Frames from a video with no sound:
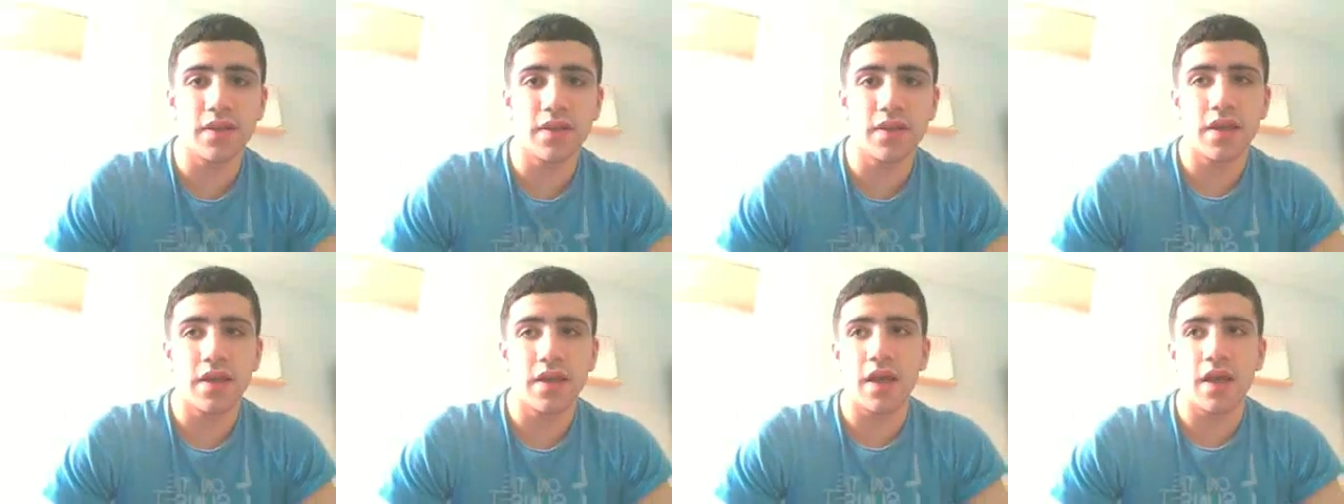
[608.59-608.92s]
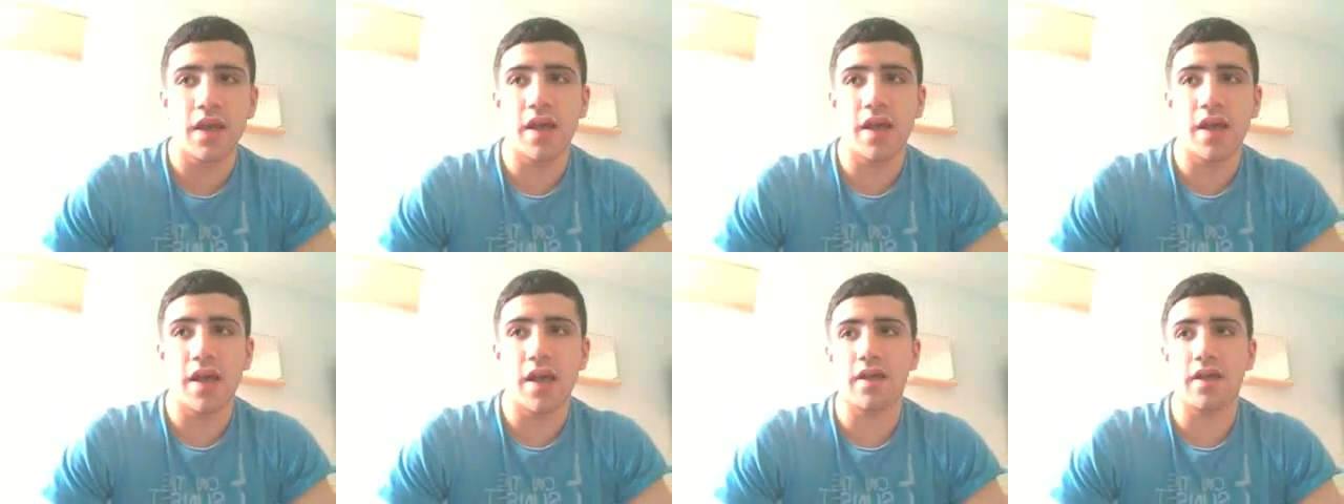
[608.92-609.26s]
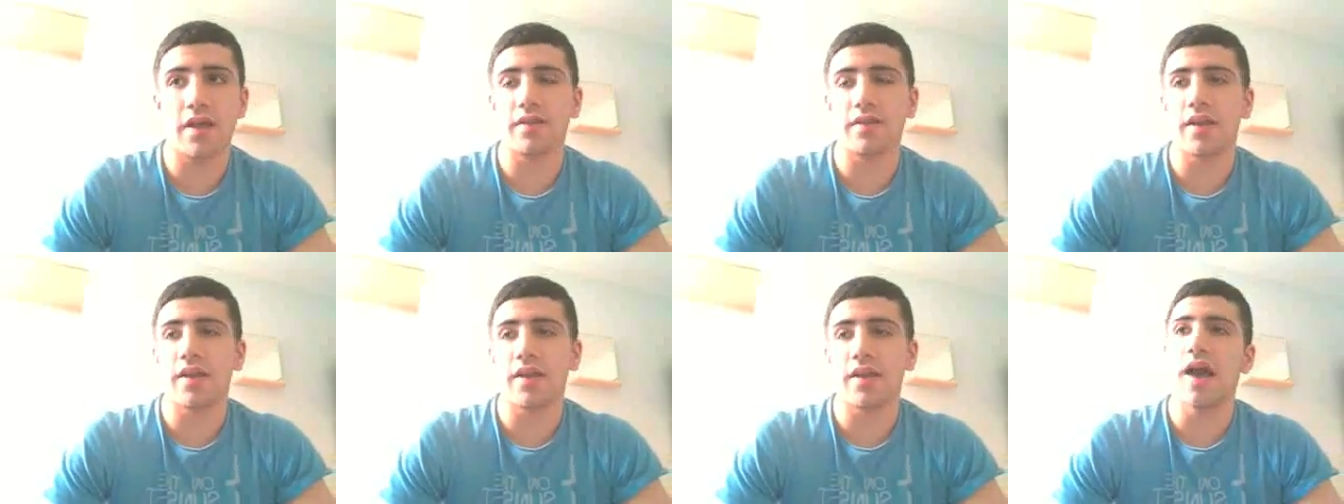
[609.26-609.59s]
and
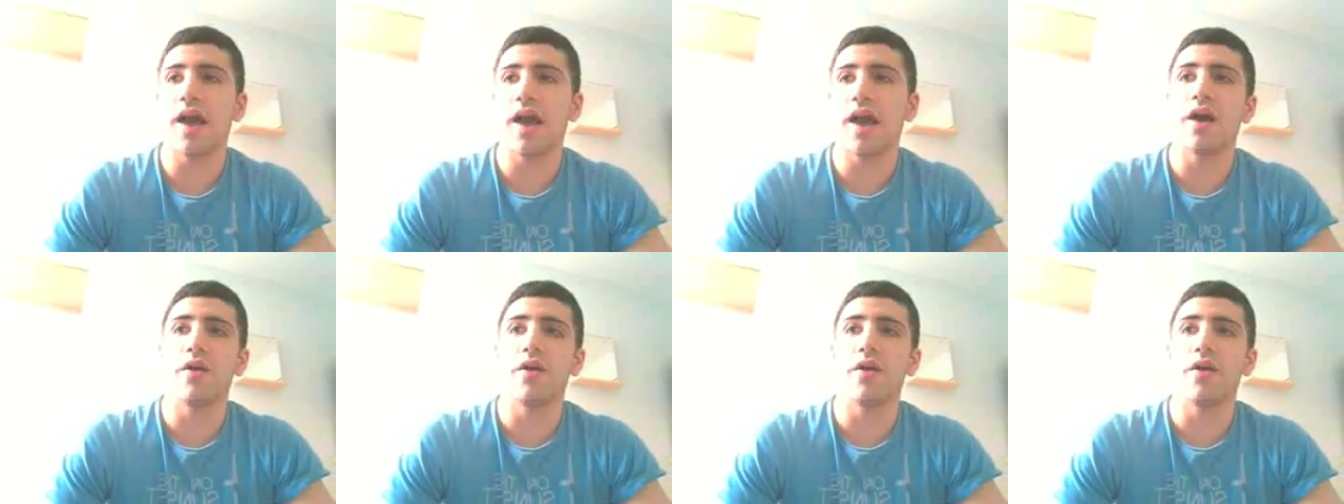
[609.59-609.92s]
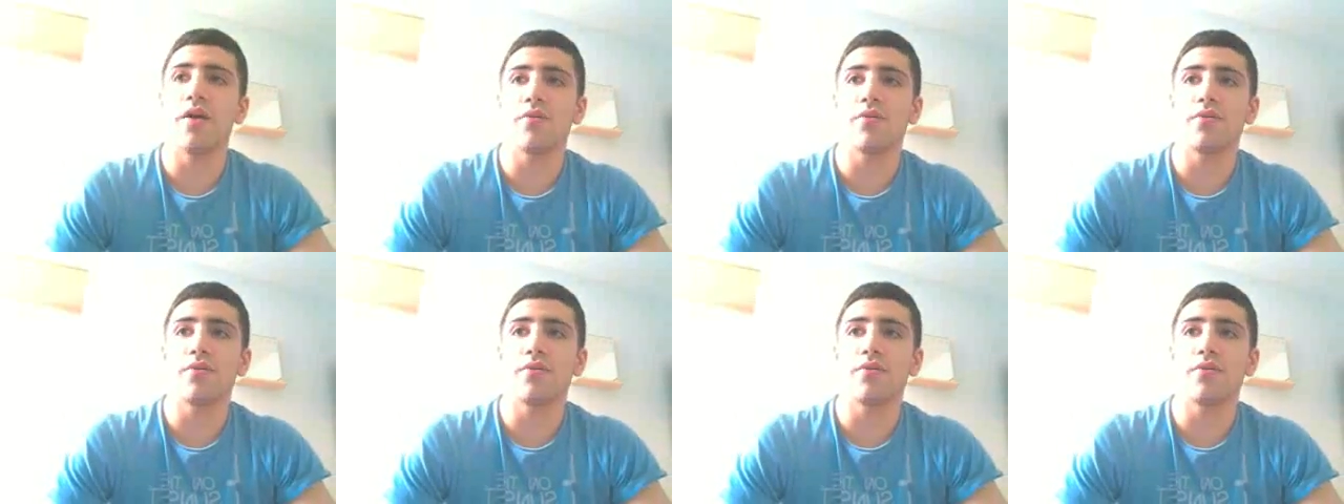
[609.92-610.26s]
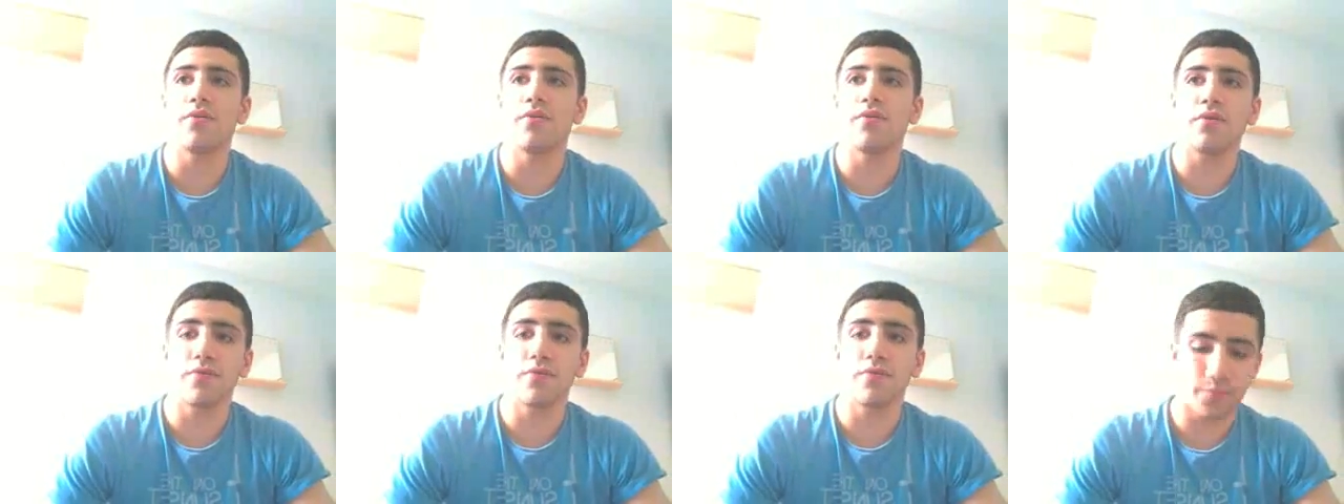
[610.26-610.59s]
how, you know,
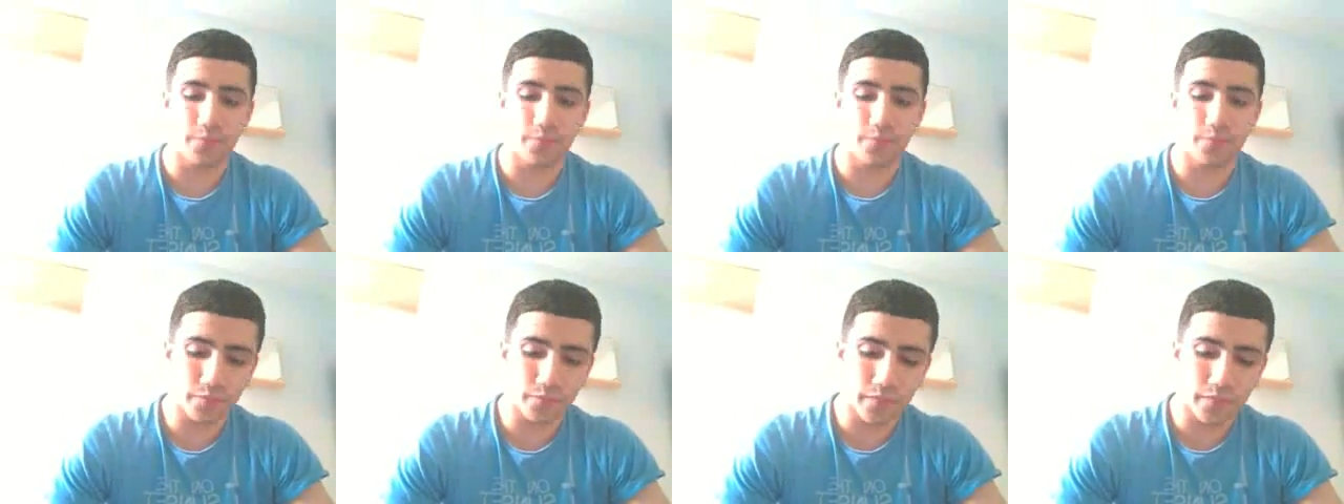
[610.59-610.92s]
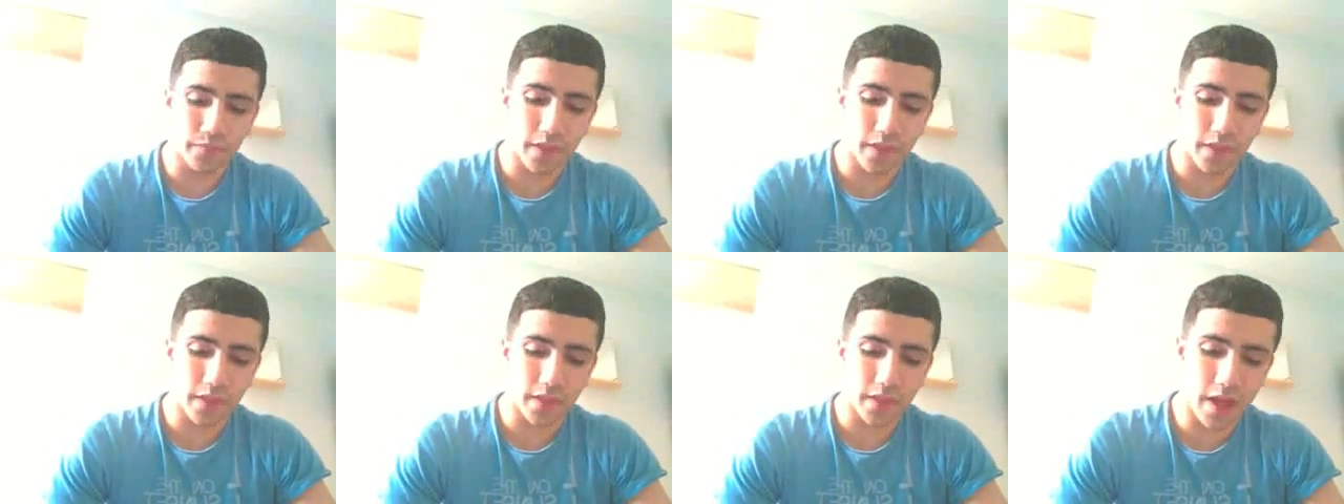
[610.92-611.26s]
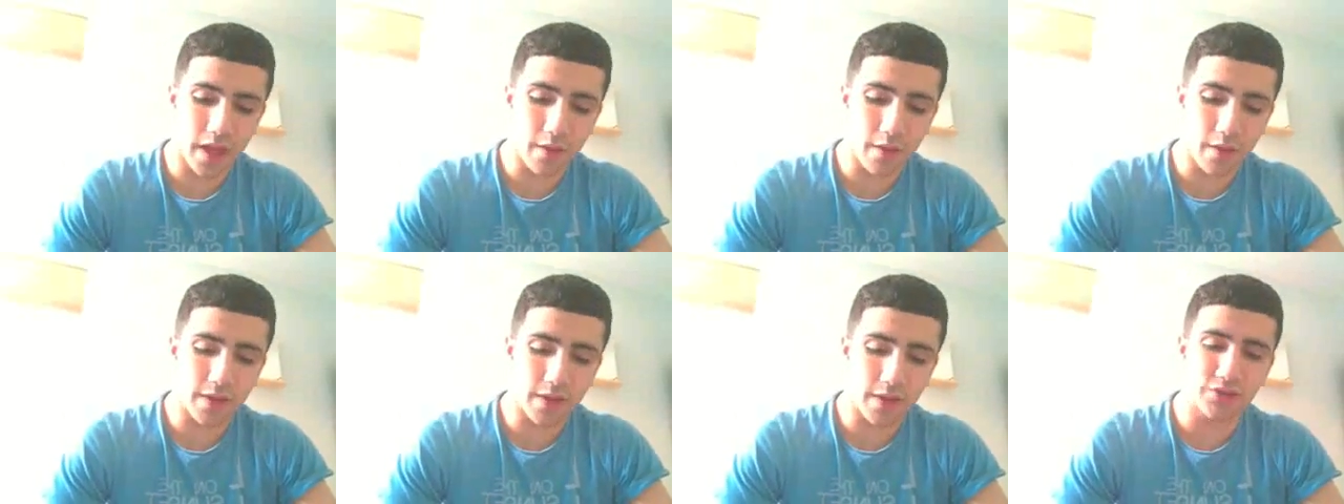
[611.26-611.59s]
how my
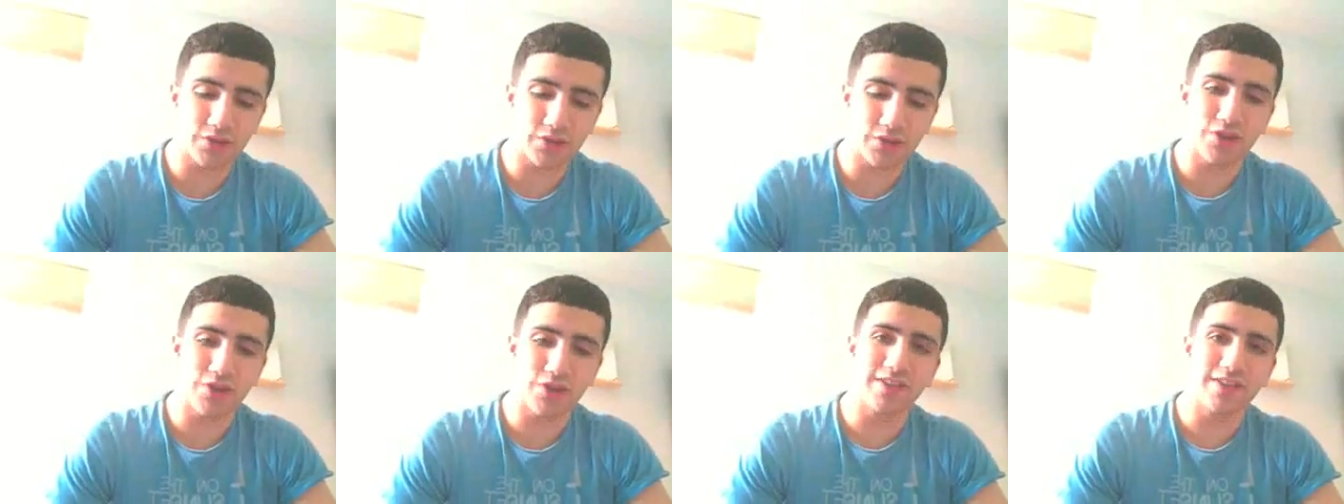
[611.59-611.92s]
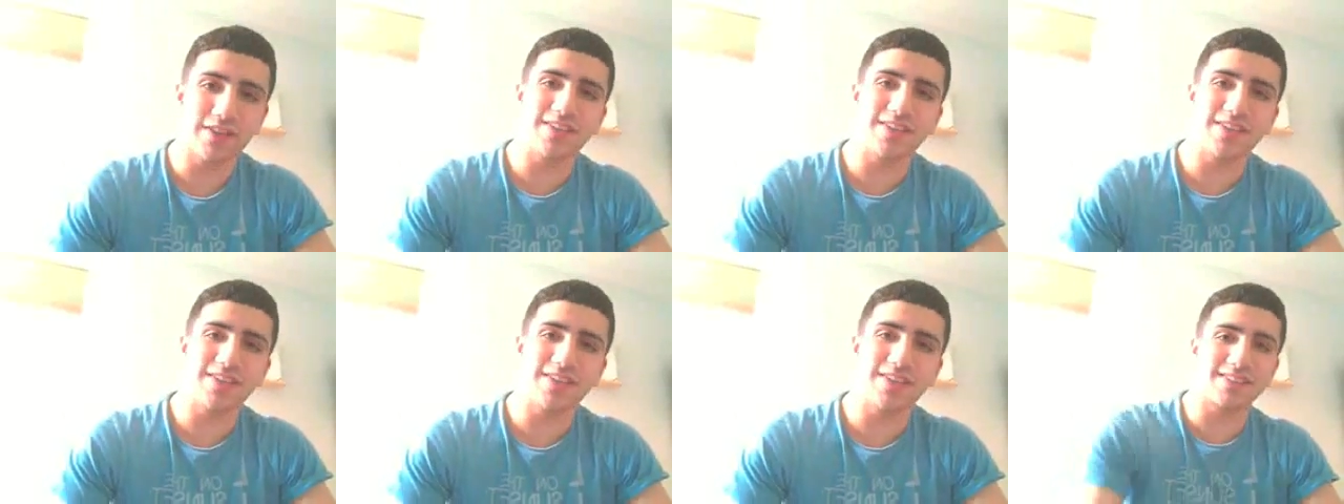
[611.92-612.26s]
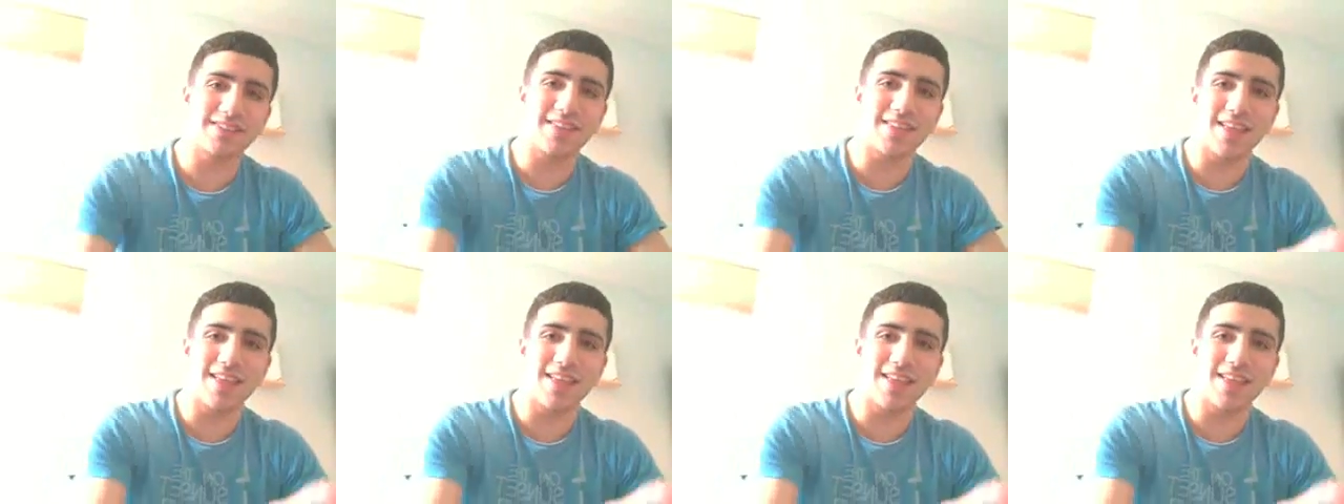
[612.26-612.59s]
journey to
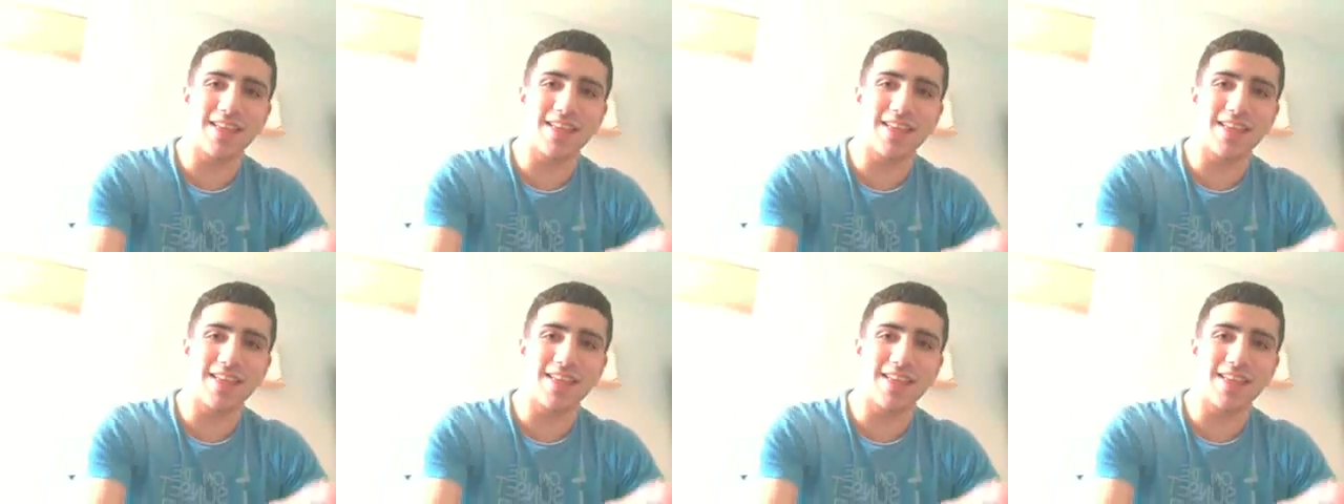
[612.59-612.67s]
Islam,